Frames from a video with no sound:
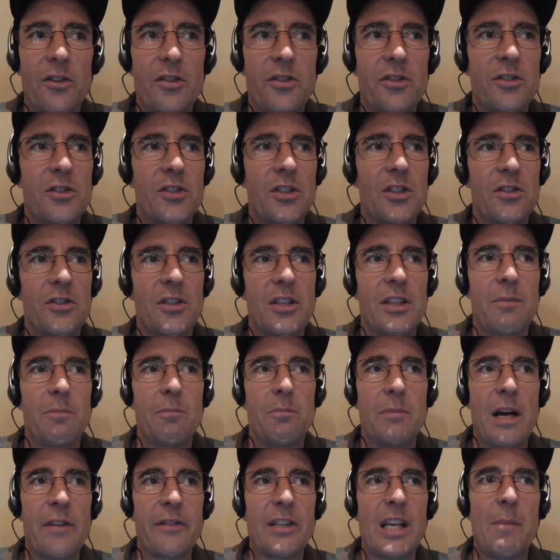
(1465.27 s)
it's just
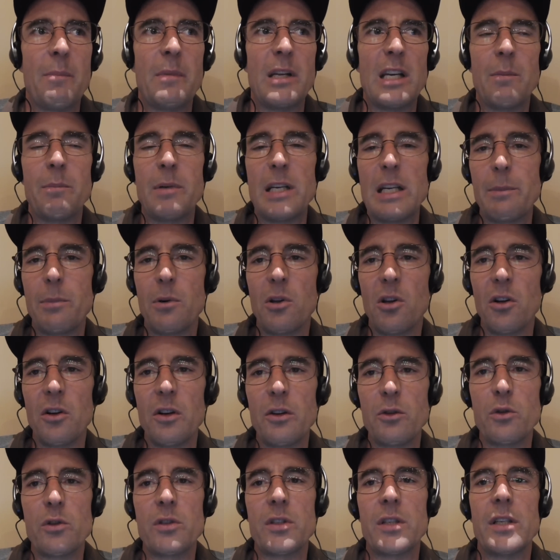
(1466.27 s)
that not that many people
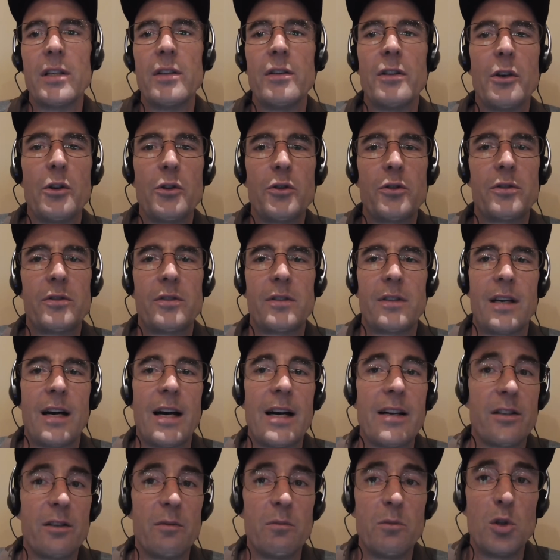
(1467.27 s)
are interested in those
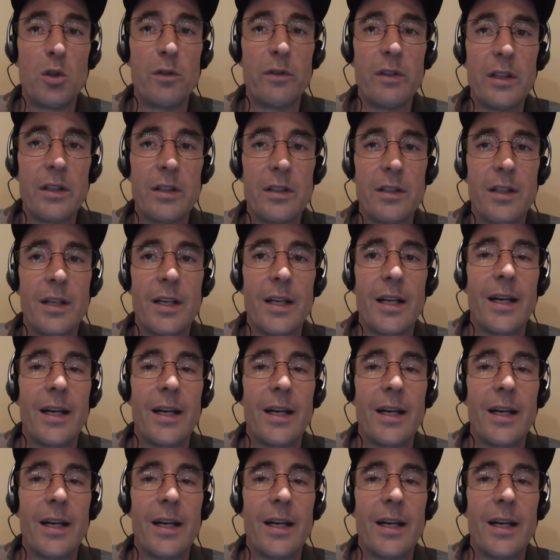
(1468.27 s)
kinds of movies.